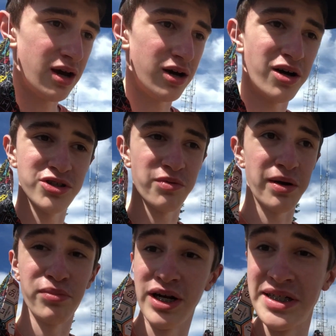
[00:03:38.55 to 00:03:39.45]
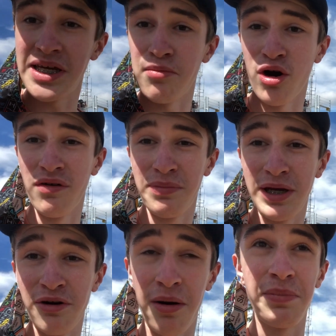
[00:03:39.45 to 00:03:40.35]
so we can put a DMR
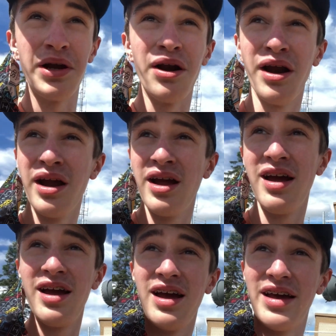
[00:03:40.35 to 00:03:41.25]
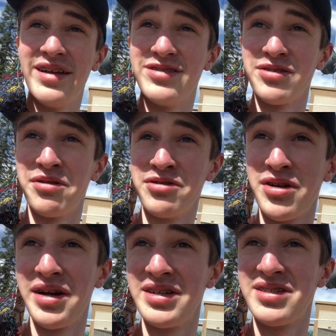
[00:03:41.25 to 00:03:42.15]
repeater up here. And so they're
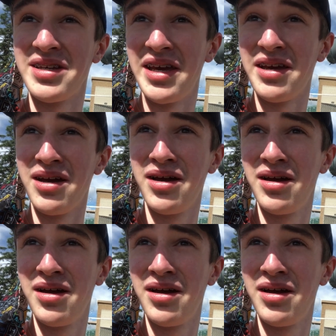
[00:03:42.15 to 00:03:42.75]
trying to see